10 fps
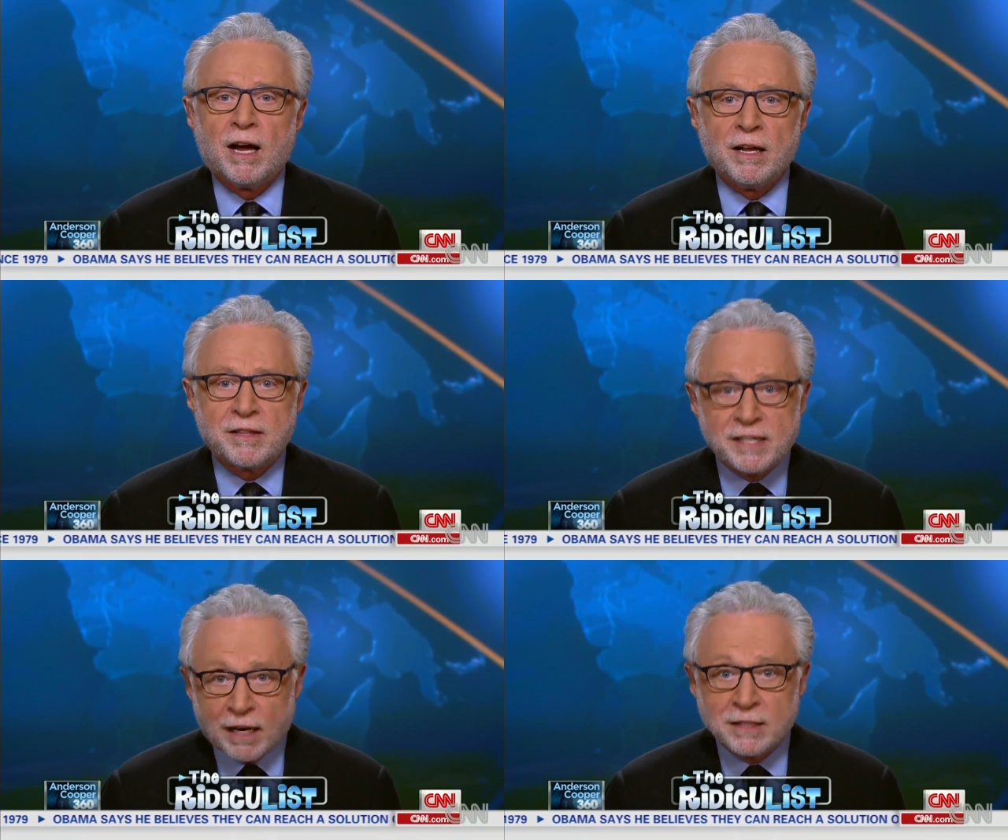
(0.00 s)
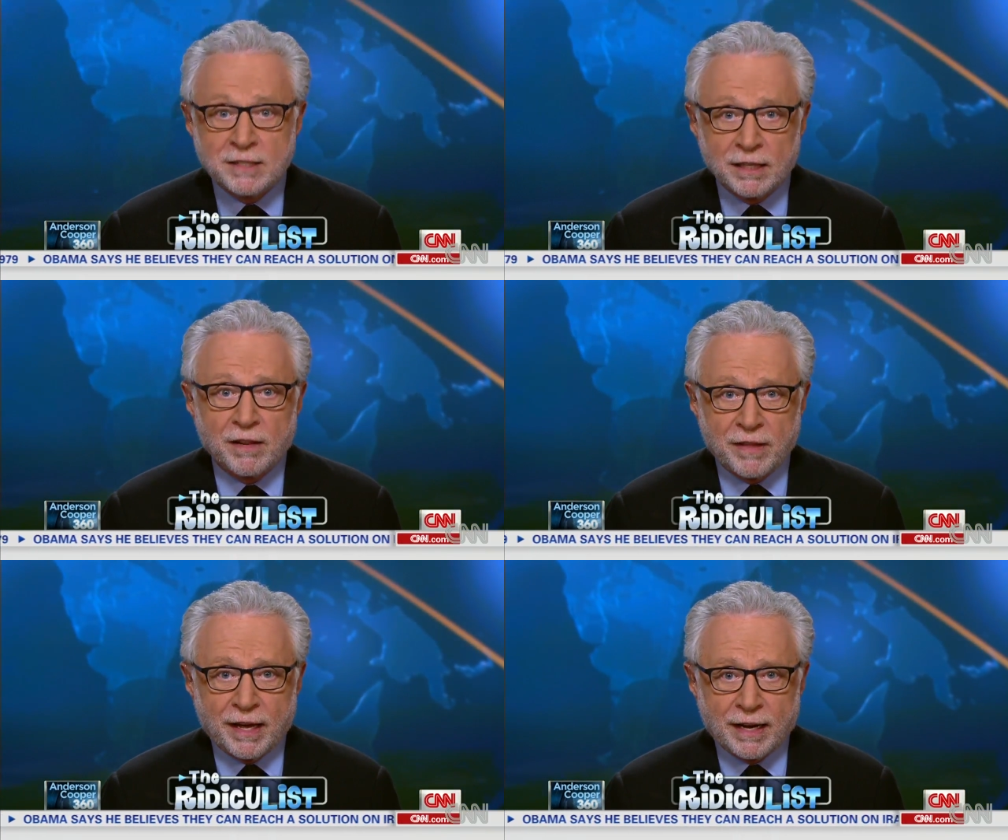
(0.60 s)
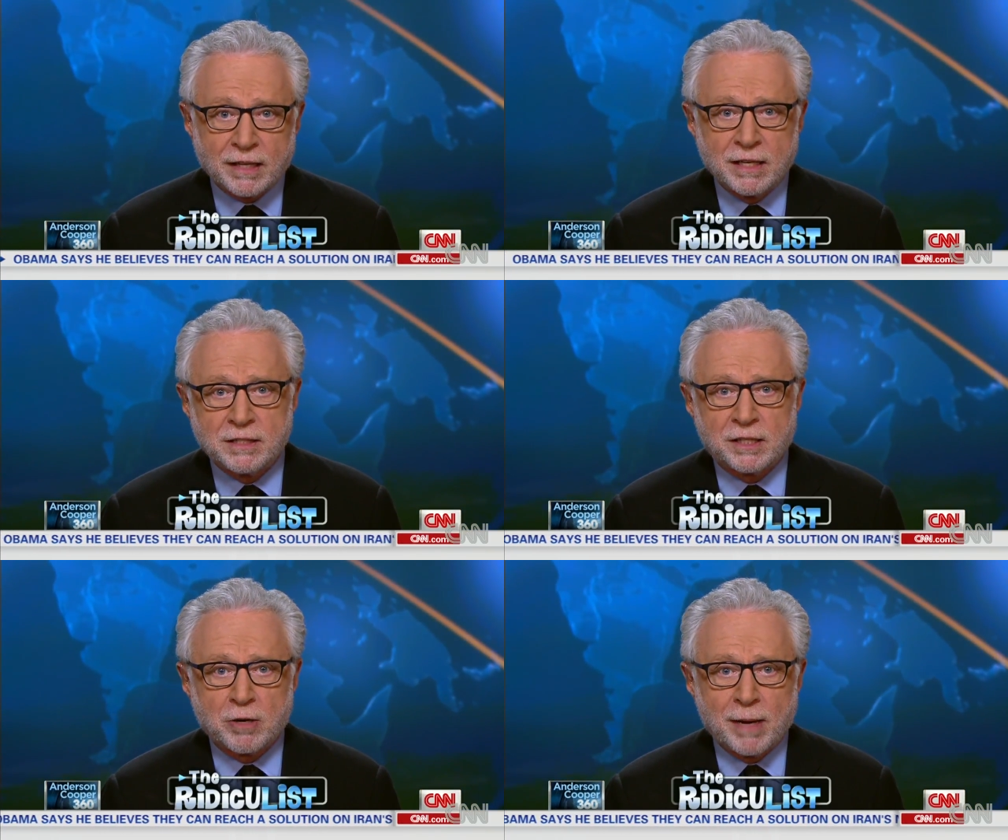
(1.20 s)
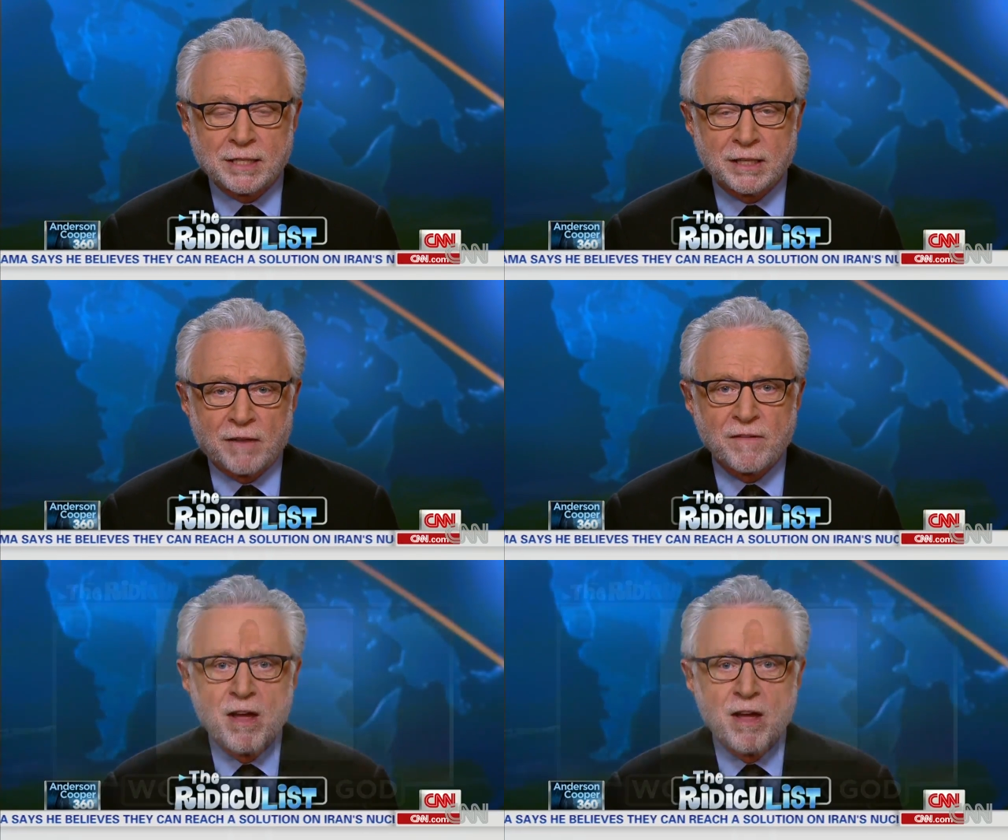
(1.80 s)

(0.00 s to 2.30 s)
Uh, until then, I'll consider myself